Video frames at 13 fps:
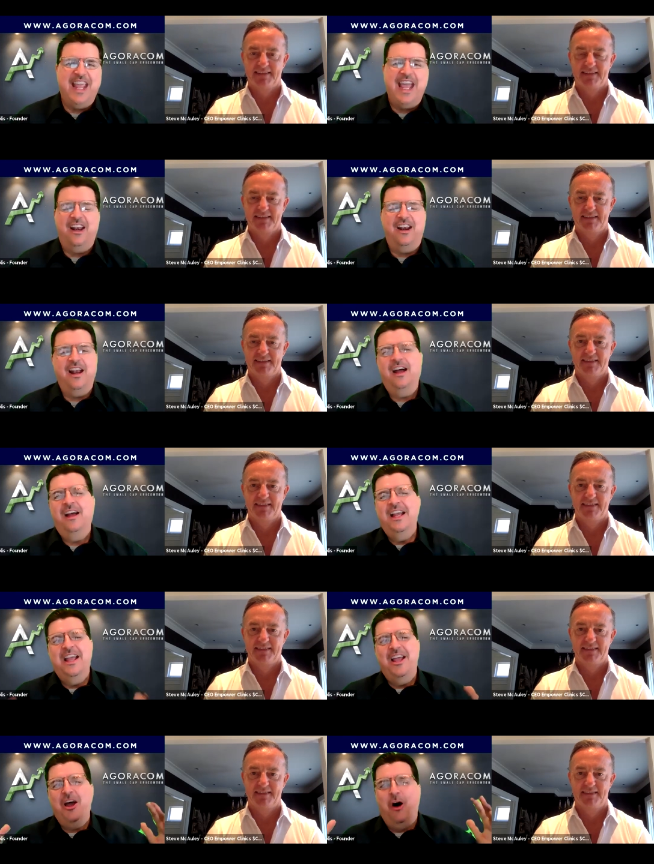Speaker 1: Canada.
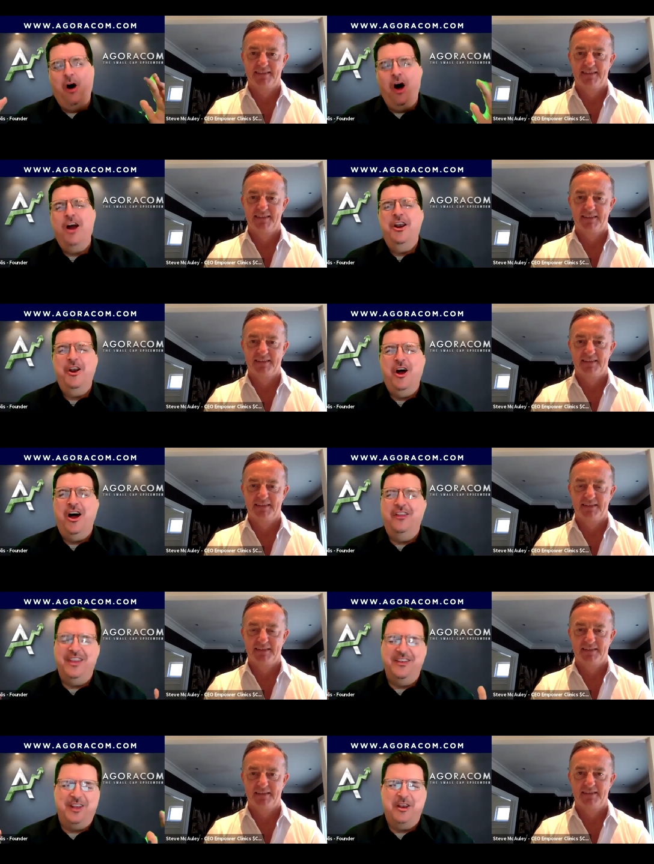On and
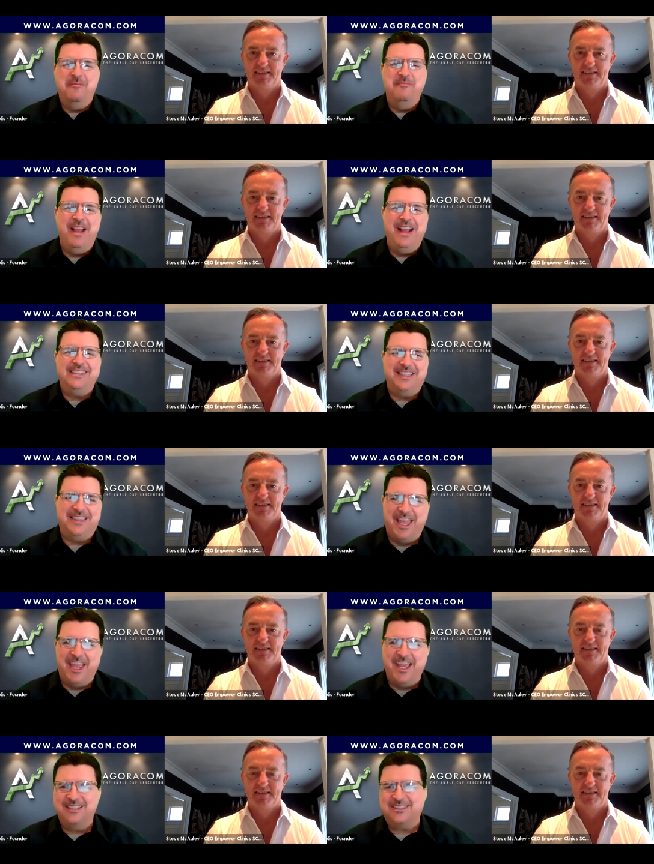on, they've done amazing
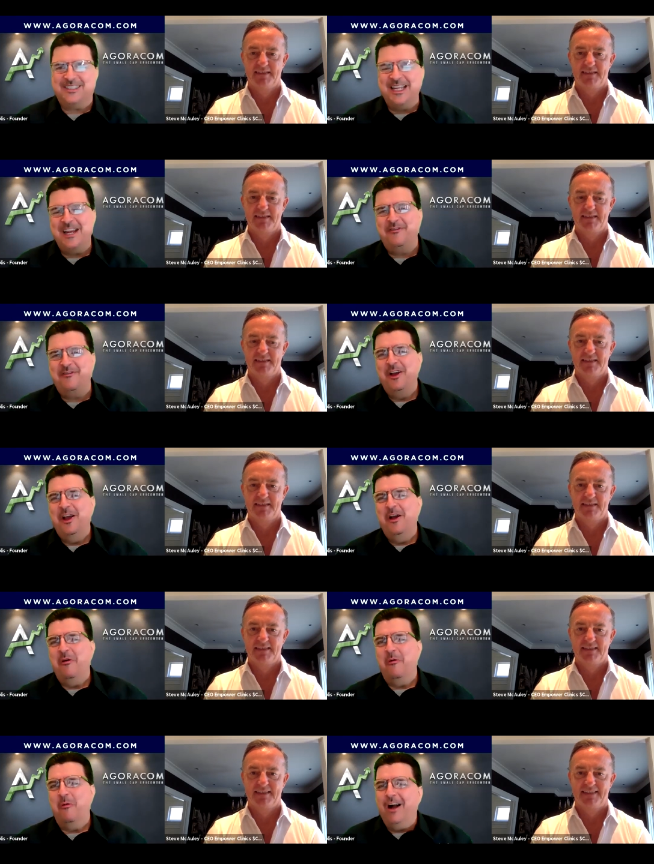things. Steve,
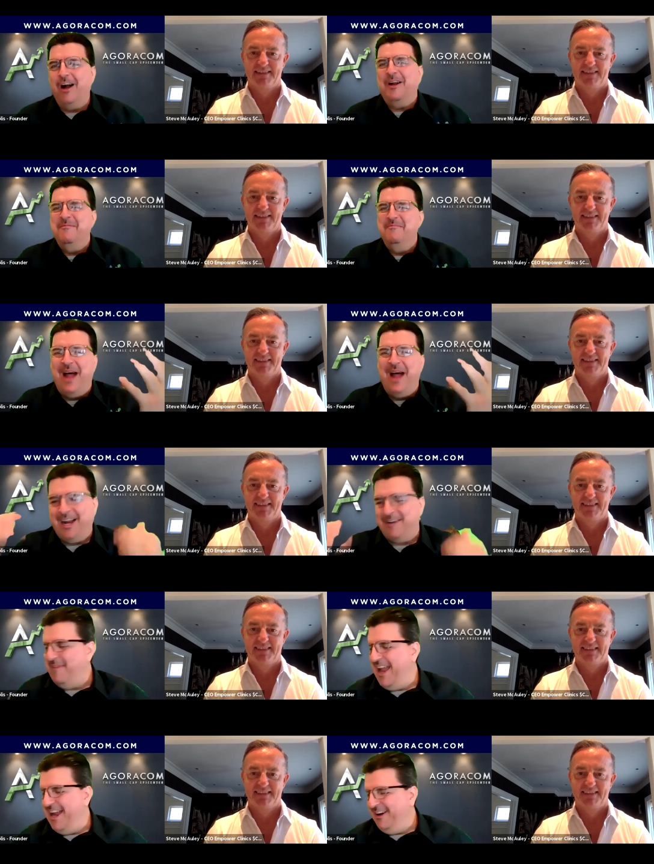welcome
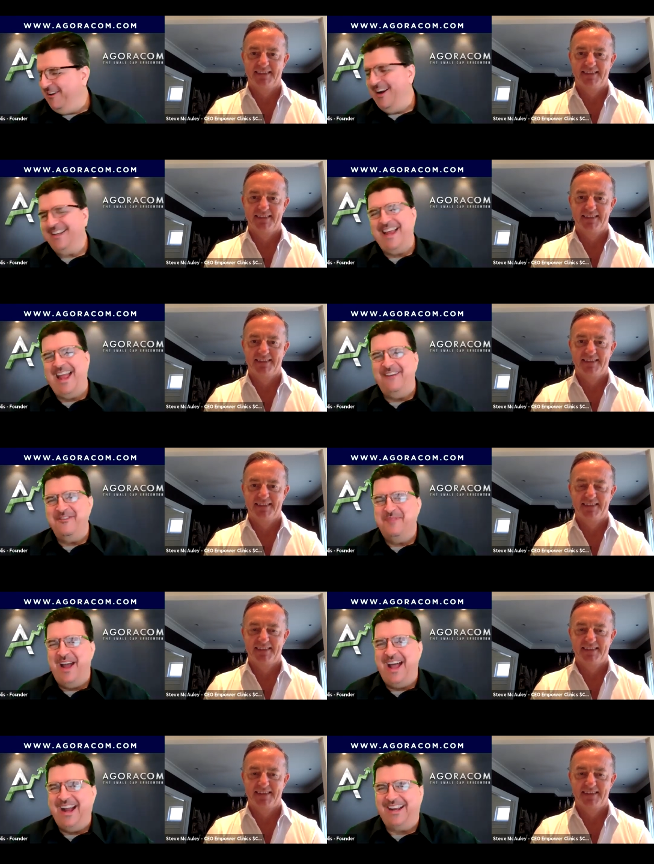back, man. Great to have you
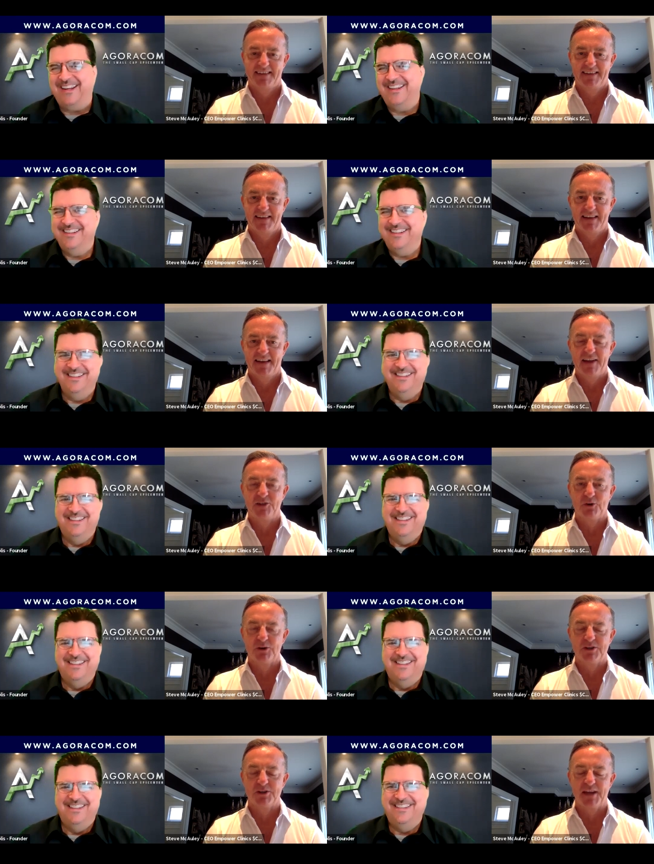back.
Speaker 2: Hey,
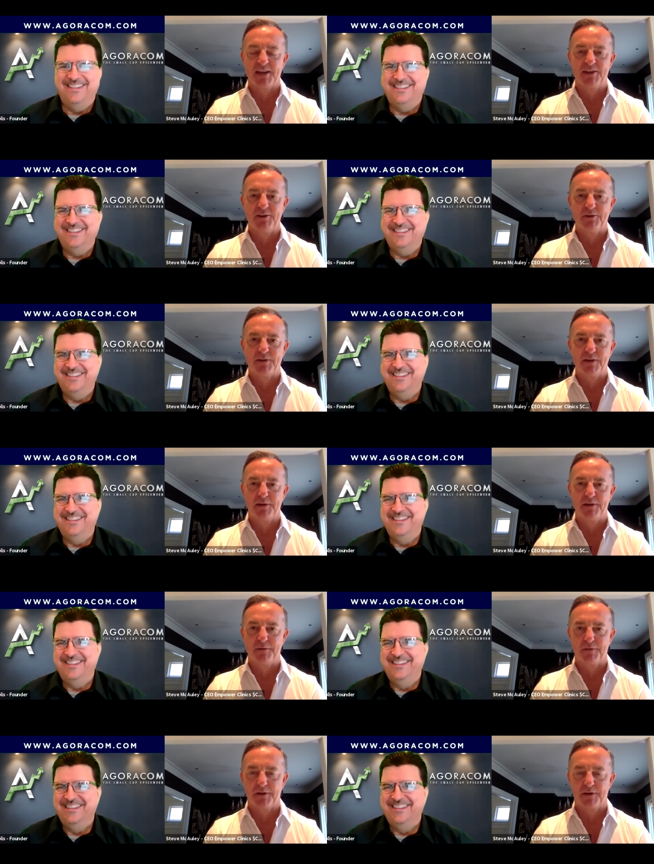George, thank you. Thank
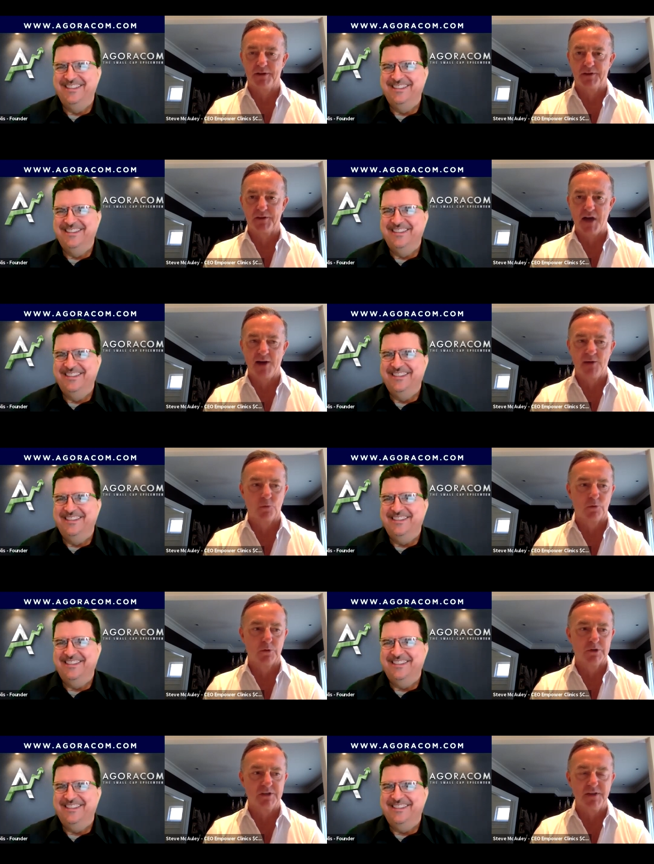you for the, the kind
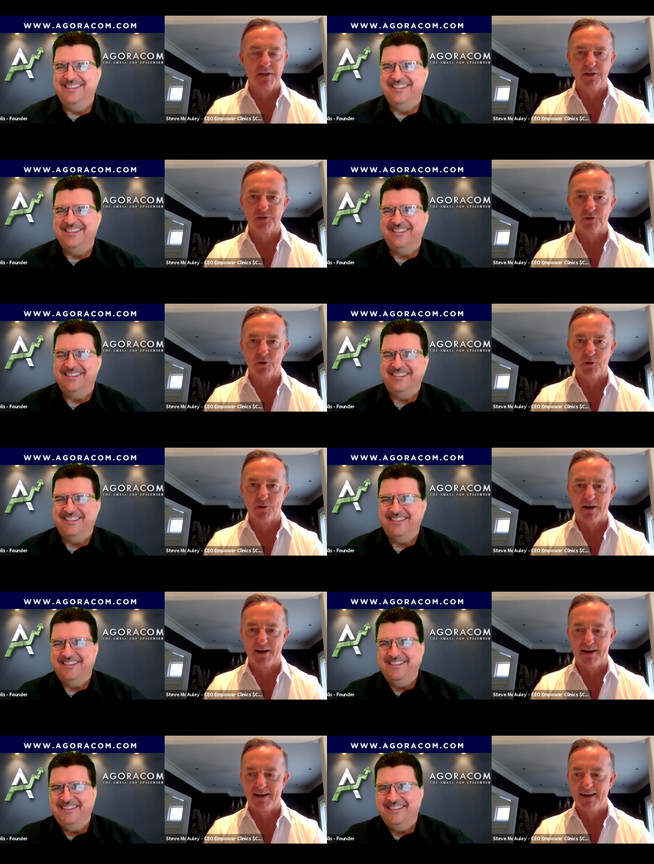words in the intro.
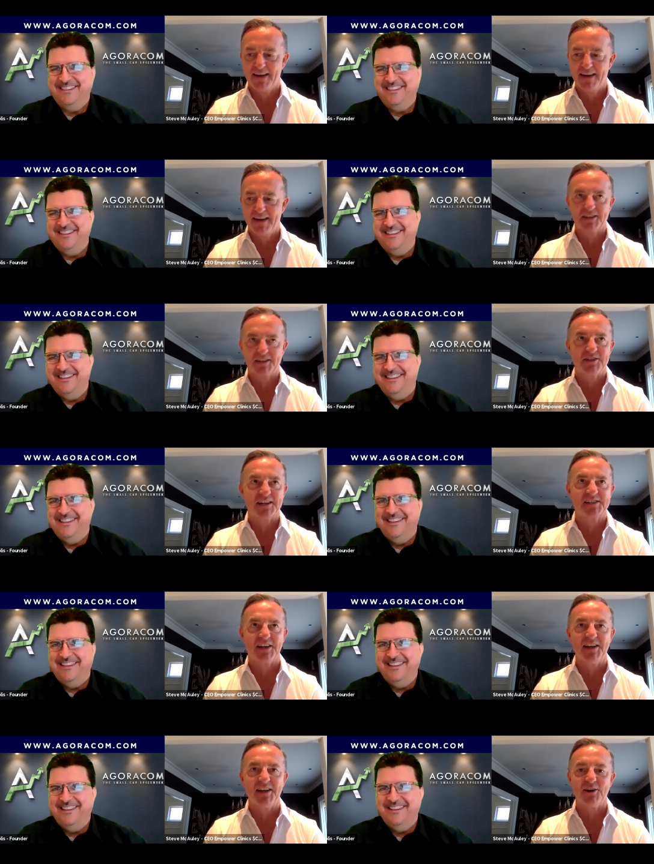Uh, it's
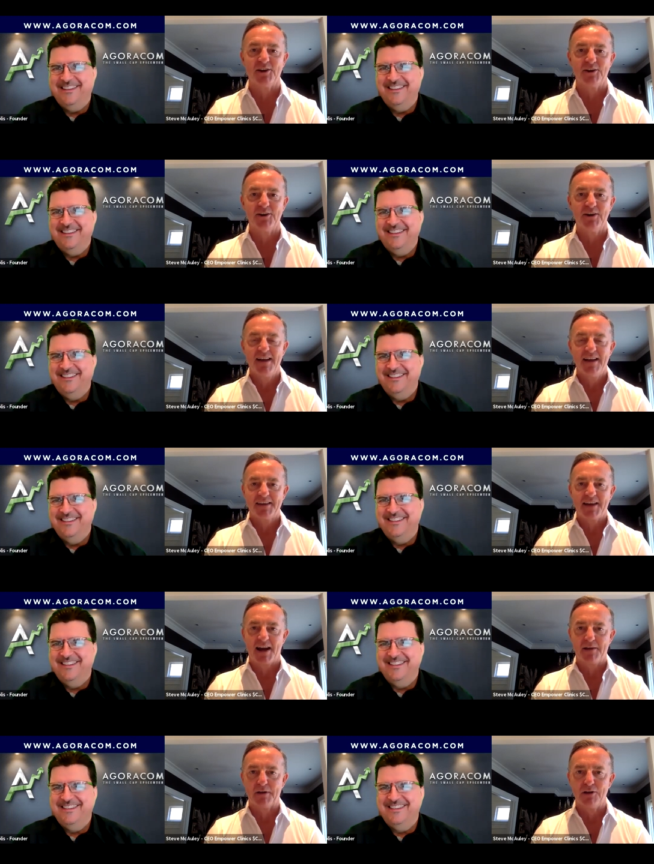nice to hear
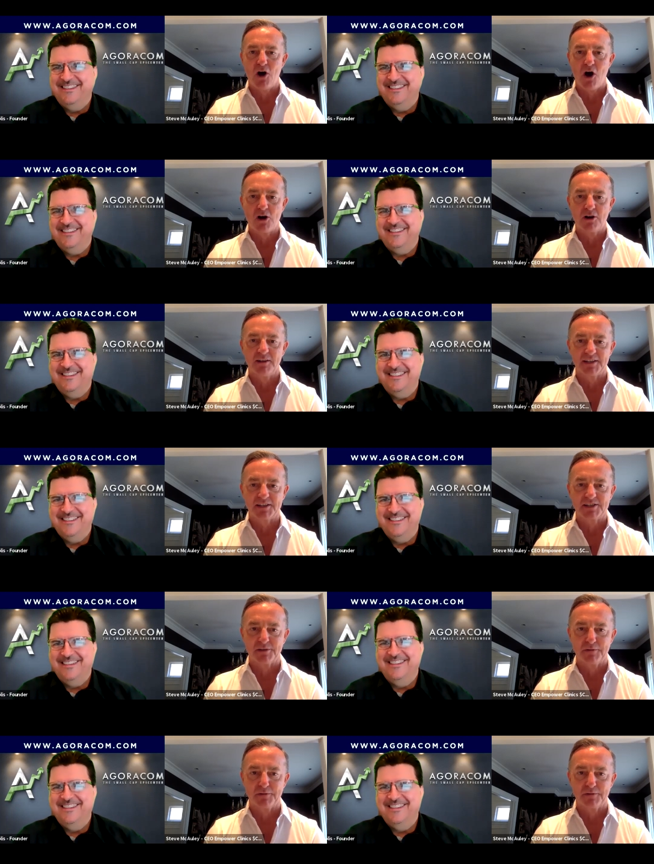kind of a long list